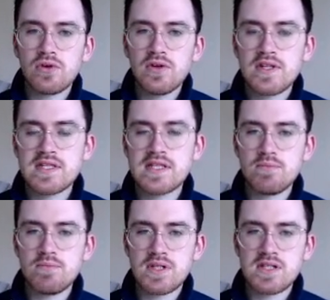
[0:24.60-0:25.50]
that
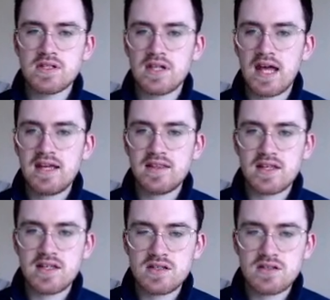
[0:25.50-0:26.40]
symbols like
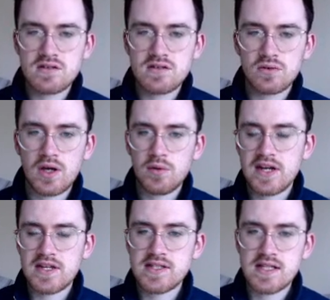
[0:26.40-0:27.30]
this, okay, we might have
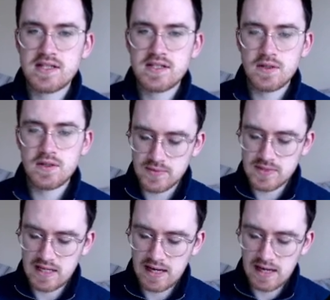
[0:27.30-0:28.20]
seen sums
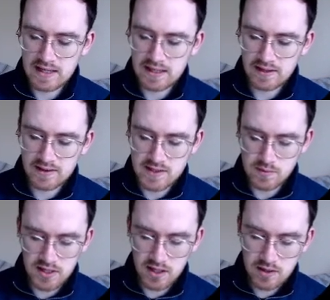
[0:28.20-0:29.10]
like this one
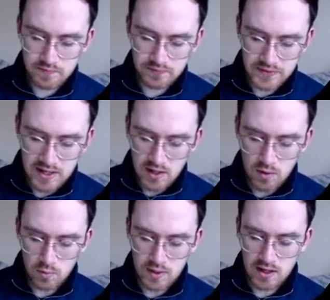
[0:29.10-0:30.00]
here,
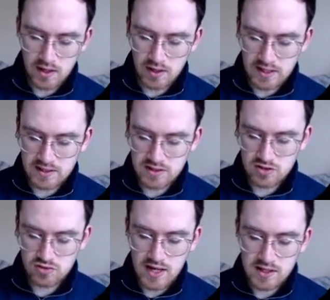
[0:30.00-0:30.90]
where it's
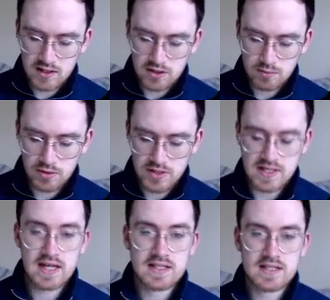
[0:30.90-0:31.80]
triangle plus
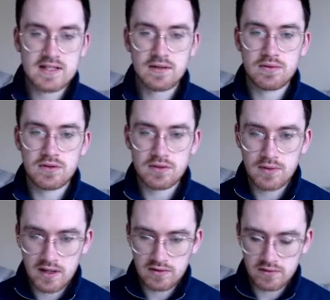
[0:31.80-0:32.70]
8 is equal to
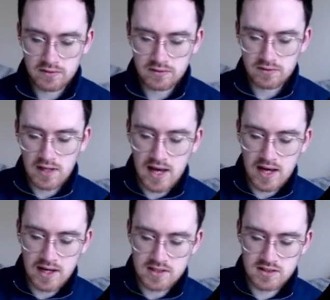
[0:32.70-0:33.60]
12.
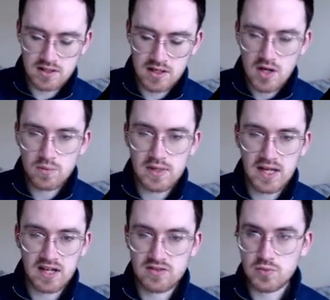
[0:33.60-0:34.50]
And we kind of
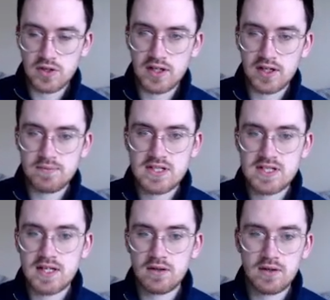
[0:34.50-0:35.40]
just work it out by saying,
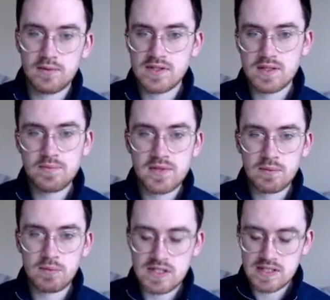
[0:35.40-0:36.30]
okay, well, something
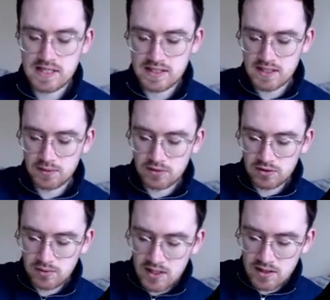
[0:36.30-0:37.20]
plus 8 is equal to
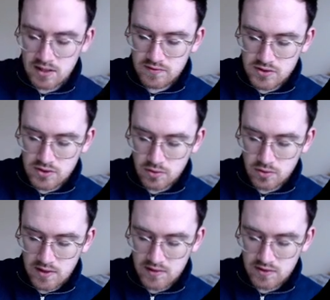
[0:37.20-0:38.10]
12, so
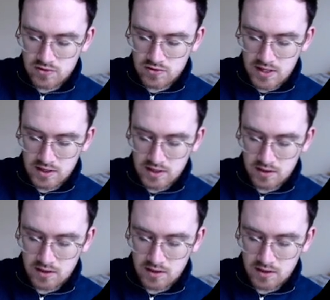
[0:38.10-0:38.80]
then the triangle